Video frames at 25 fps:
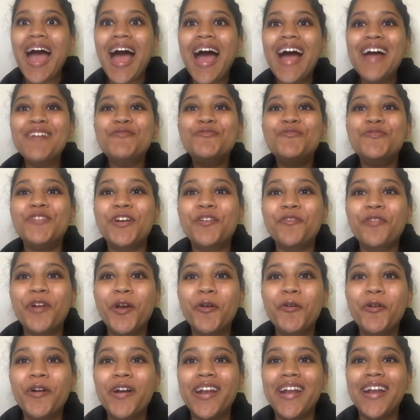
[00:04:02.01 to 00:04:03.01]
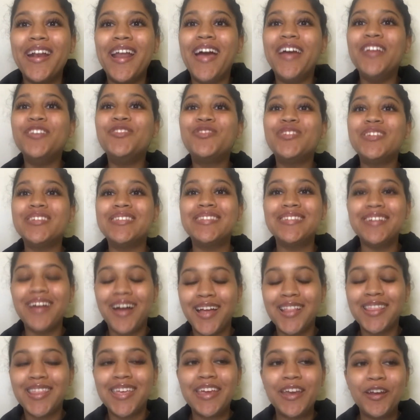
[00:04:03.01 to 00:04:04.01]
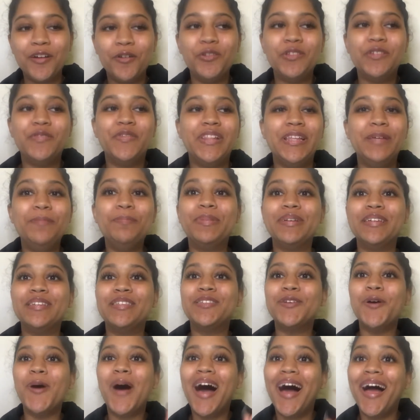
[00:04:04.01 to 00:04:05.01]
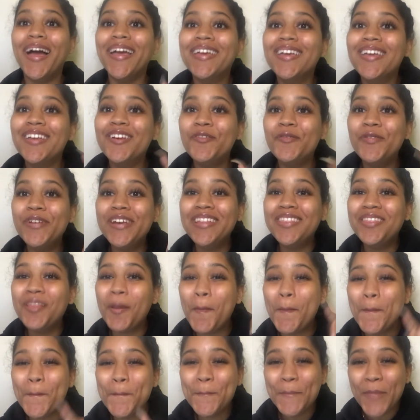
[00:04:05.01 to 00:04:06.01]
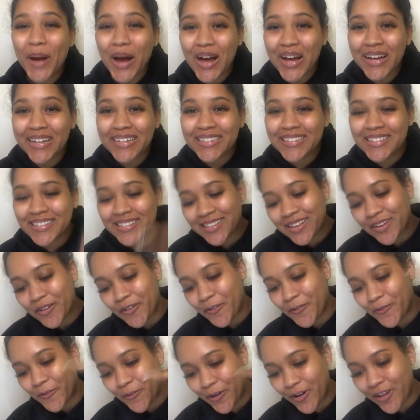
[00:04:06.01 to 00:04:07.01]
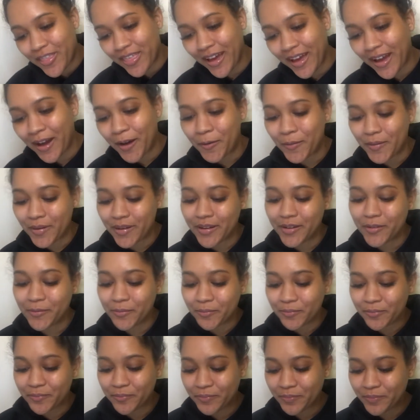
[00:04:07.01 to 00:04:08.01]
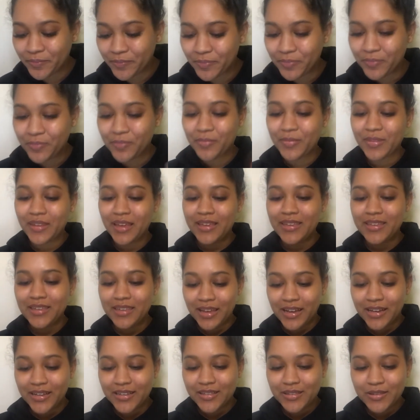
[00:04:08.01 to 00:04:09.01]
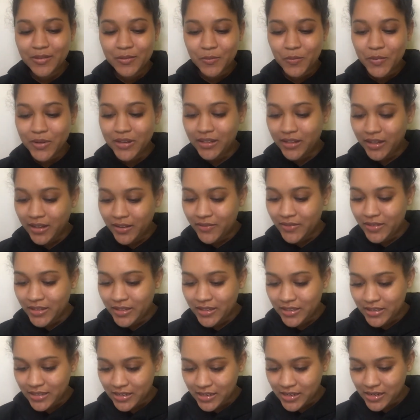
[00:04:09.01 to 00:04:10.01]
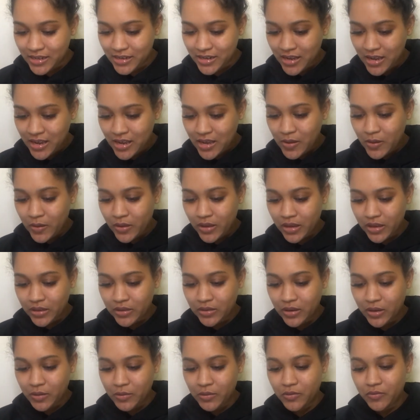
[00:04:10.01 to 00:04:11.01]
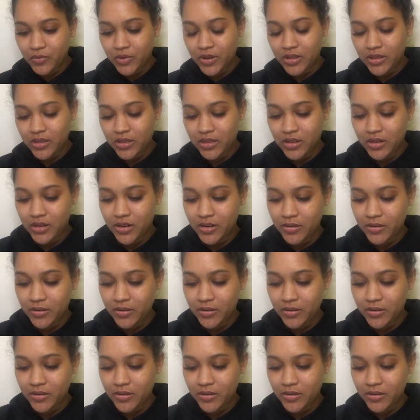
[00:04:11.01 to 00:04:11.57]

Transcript: Rick Riordan. I just got the Heroes of Olympus, so I can read the books for that one. Yes, we love to see it. Okay, so I was right there.